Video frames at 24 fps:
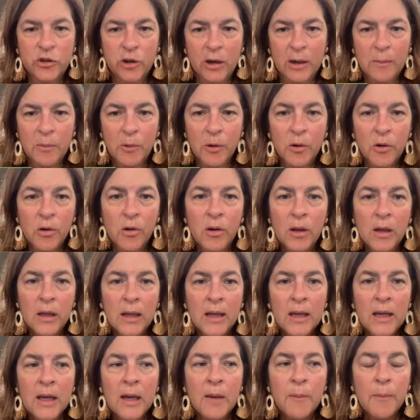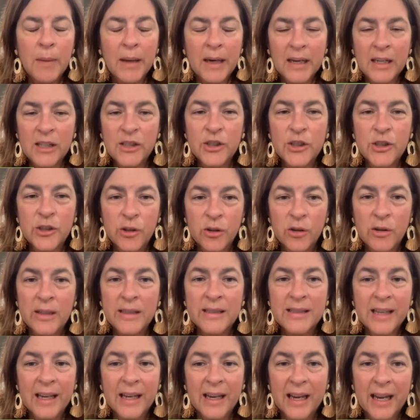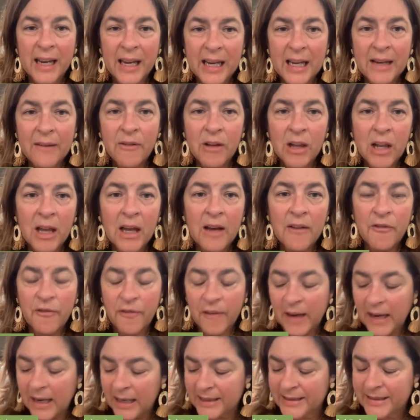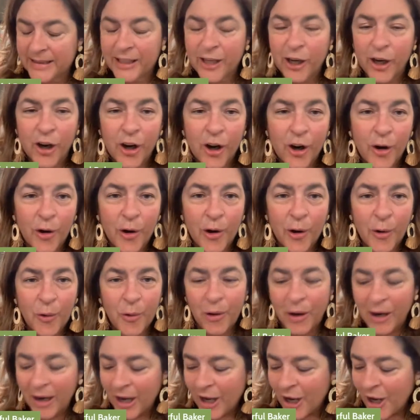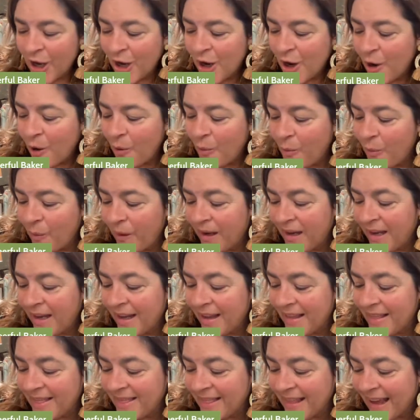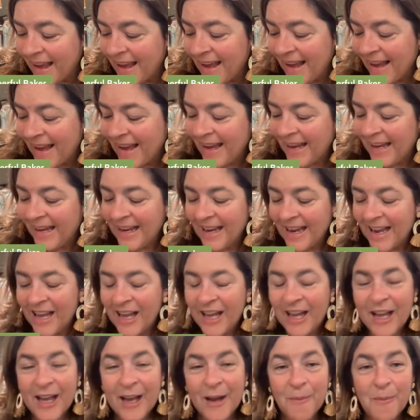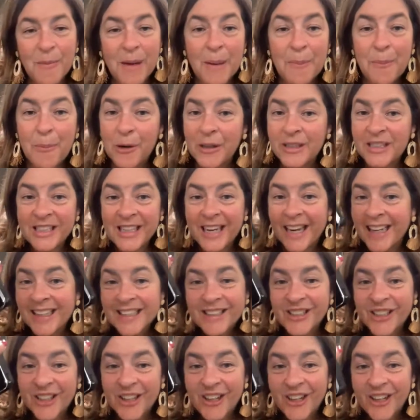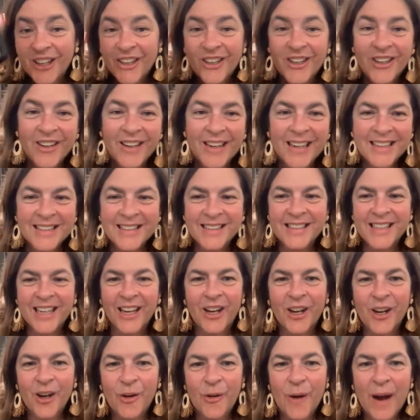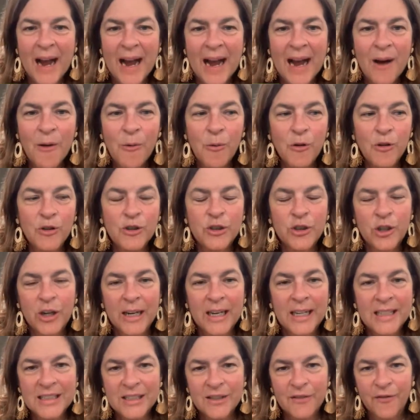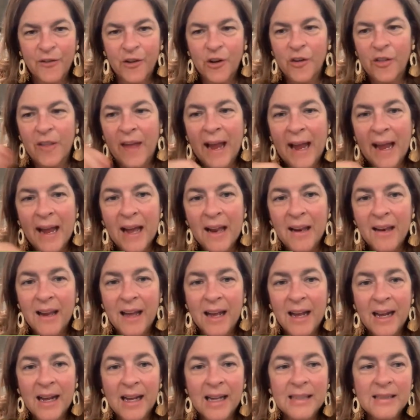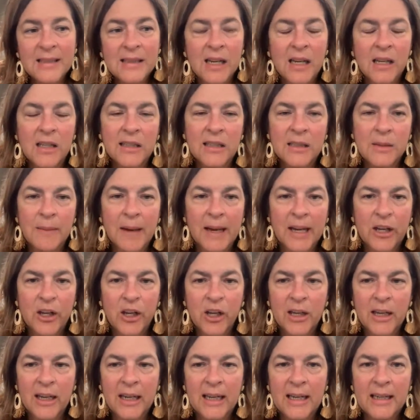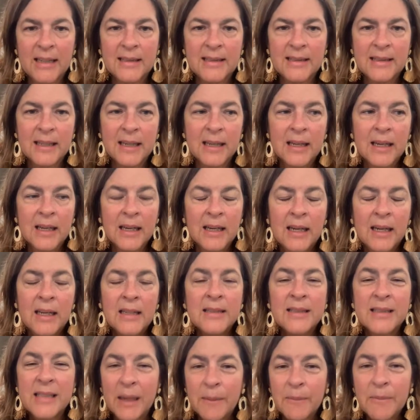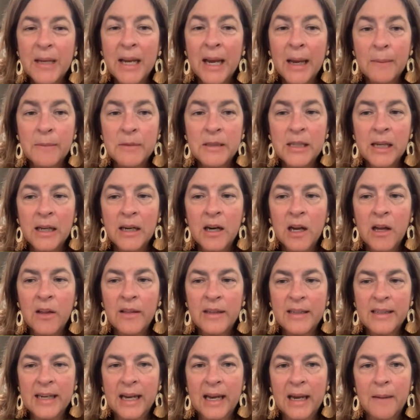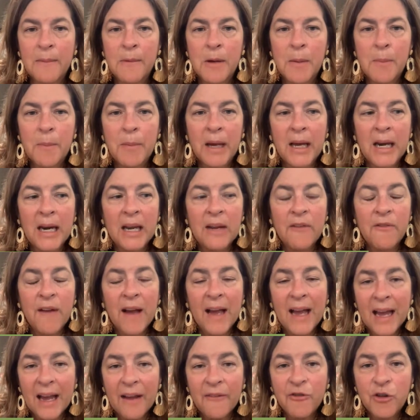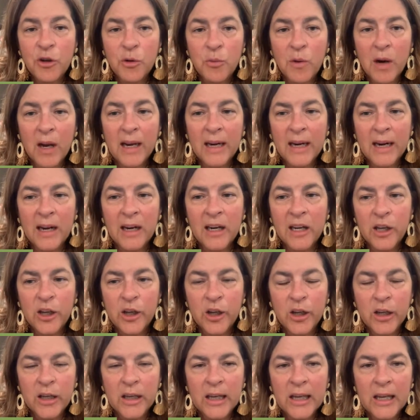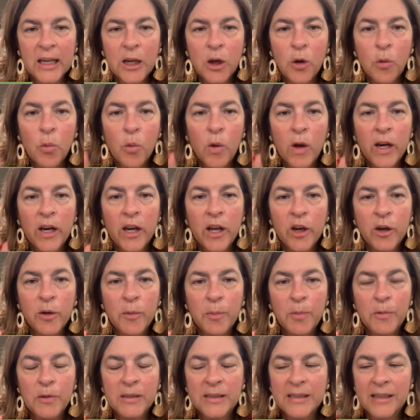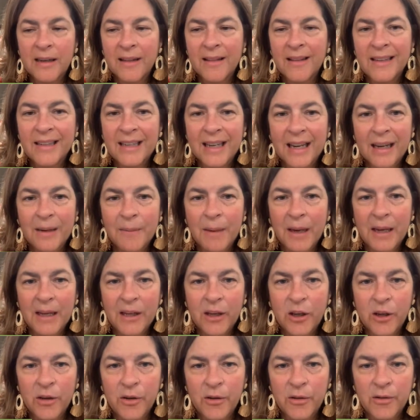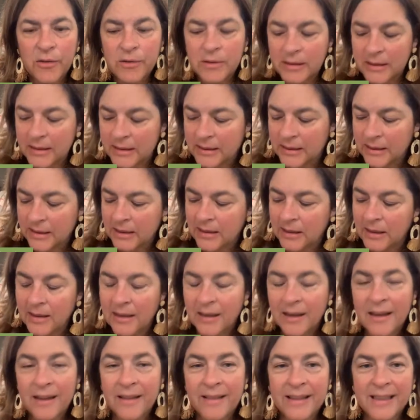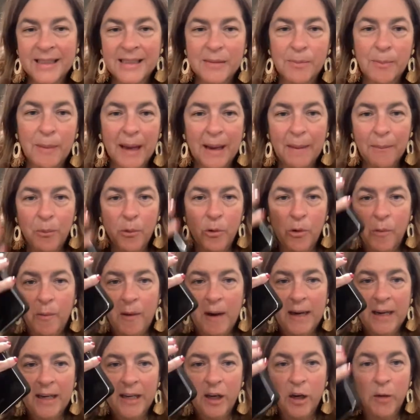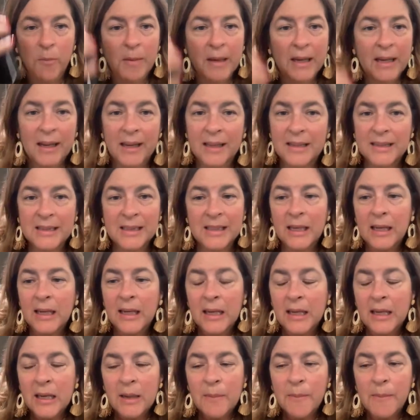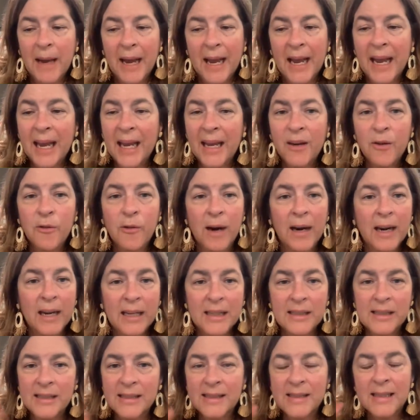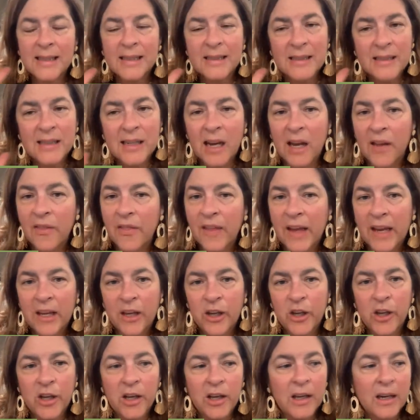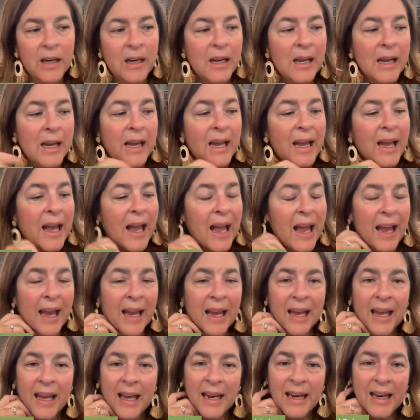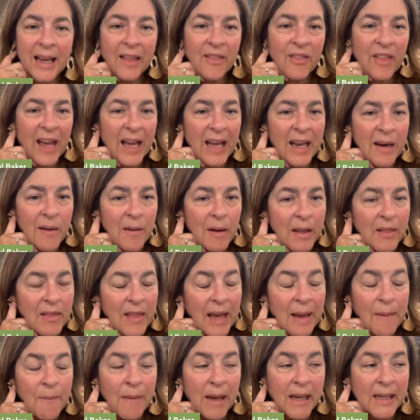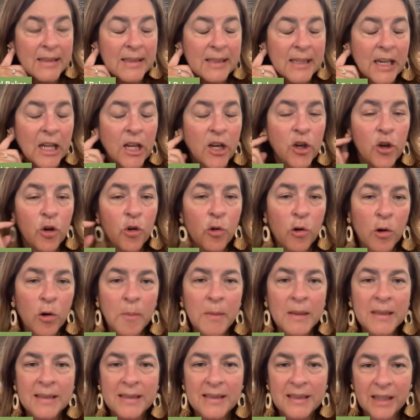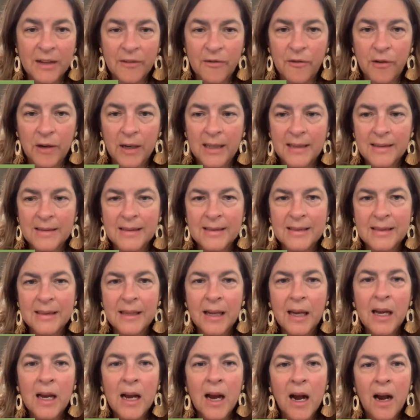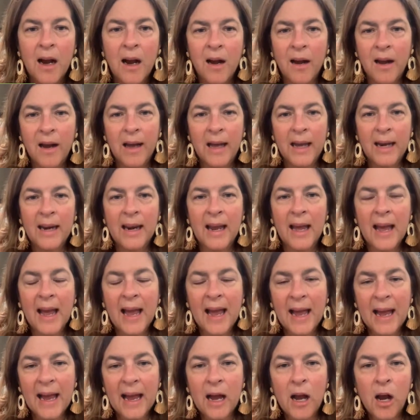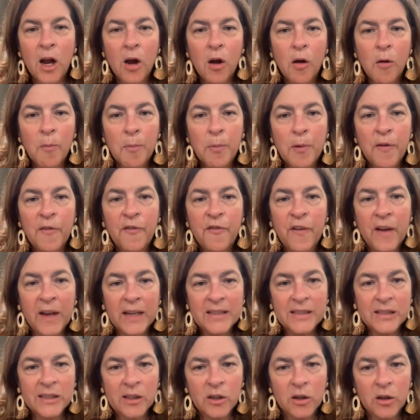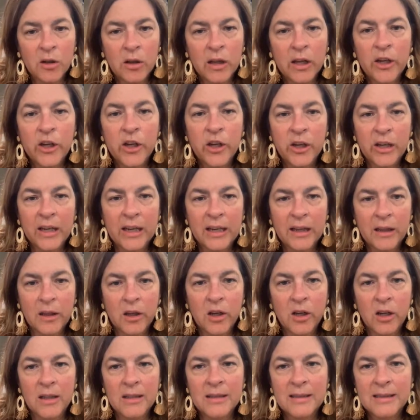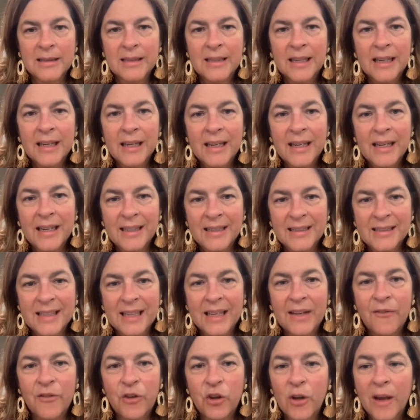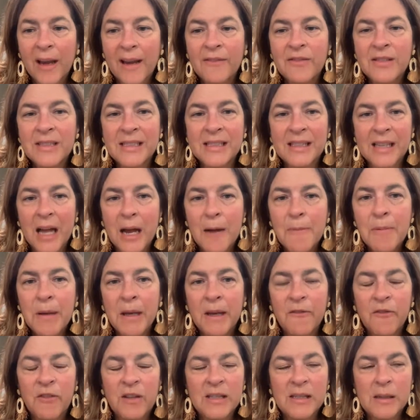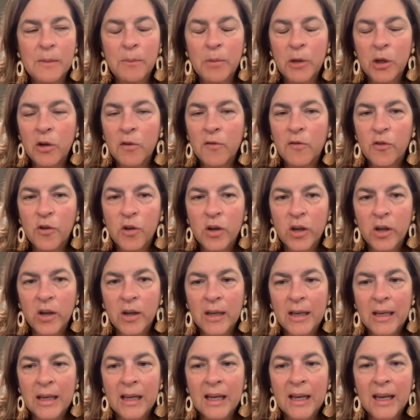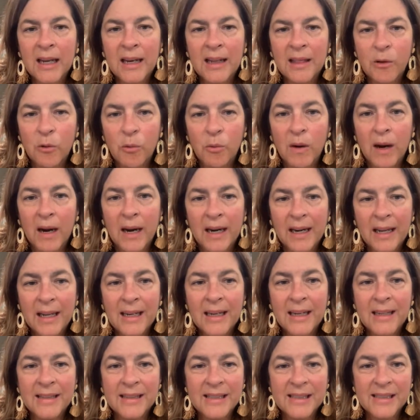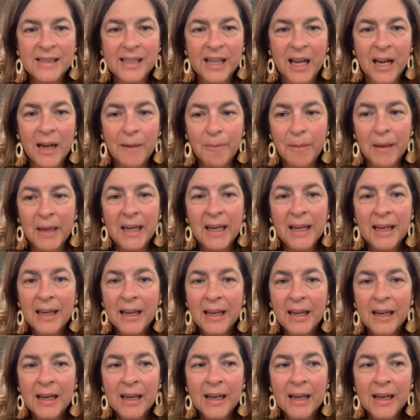trouble. But it sure is a heck of a lot faster with a projector. So I will transfer the outlines onto my cookies. Sometimes, not all the time, but if I have to write on a cookie, 100% of the time I use this bad boy right here because my handwriting just is not that good. And that makes an enormous difference on how professional a cookie looks. Is if you have if it's a beautiful cookie and the writing is sloppy,